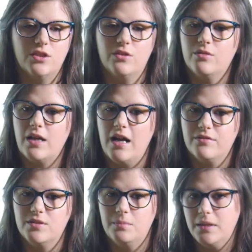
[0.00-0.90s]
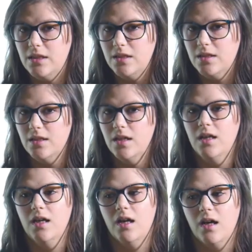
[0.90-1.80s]
You don't have to be
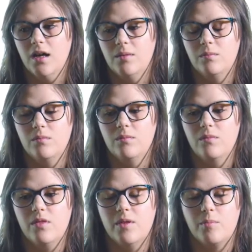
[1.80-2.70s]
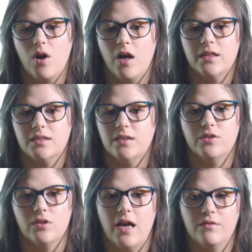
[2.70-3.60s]
the product of
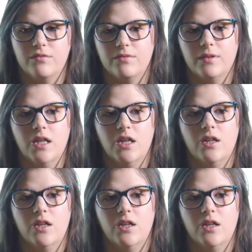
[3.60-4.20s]
your life.